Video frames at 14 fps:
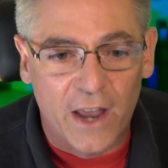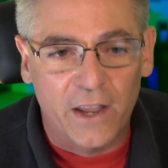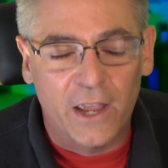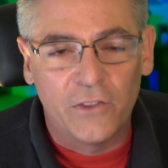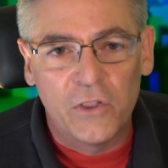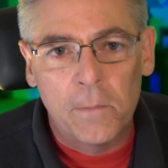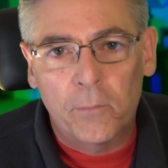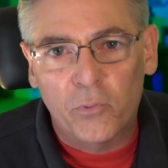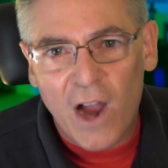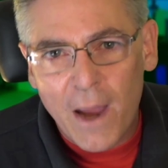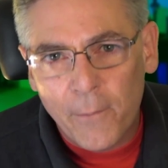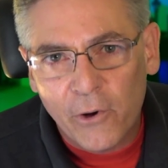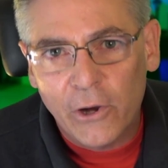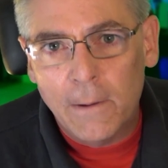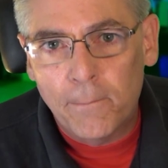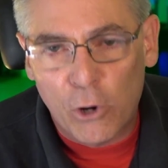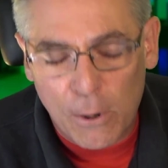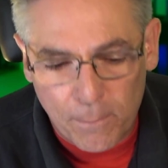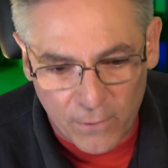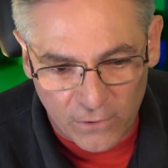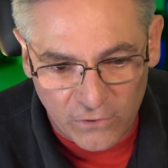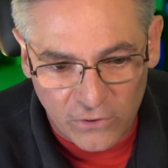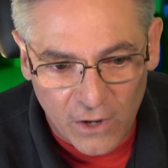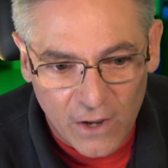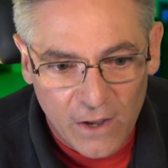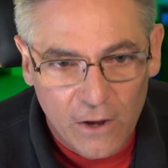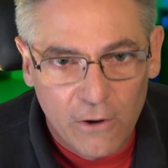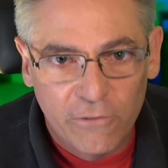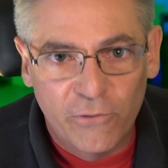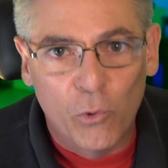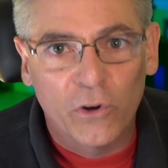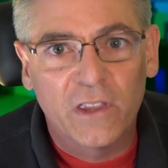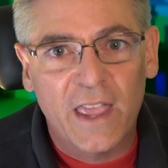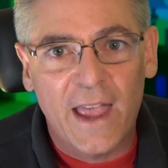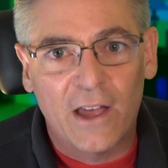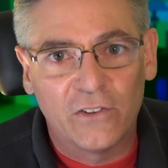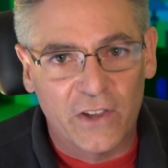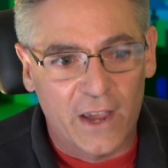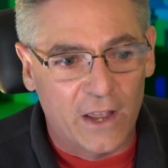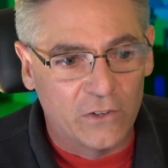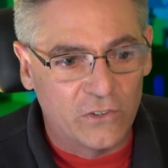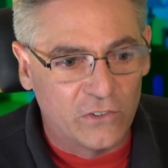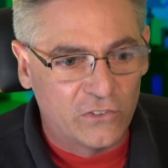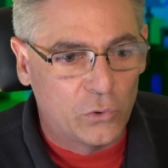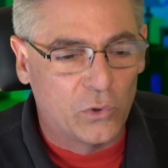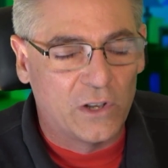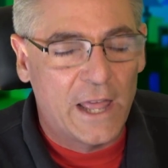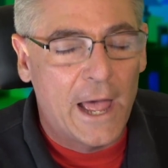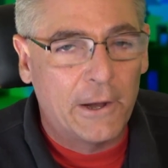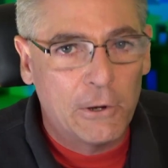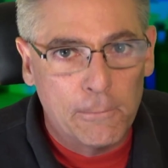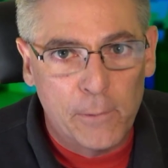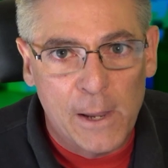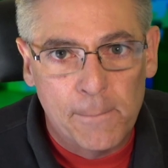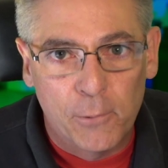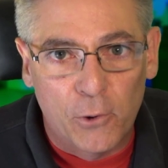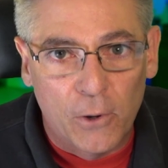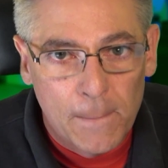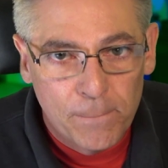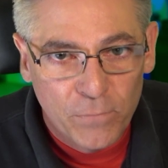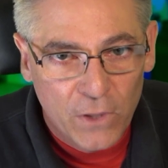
And the primary purpose for countdowns is to allow your people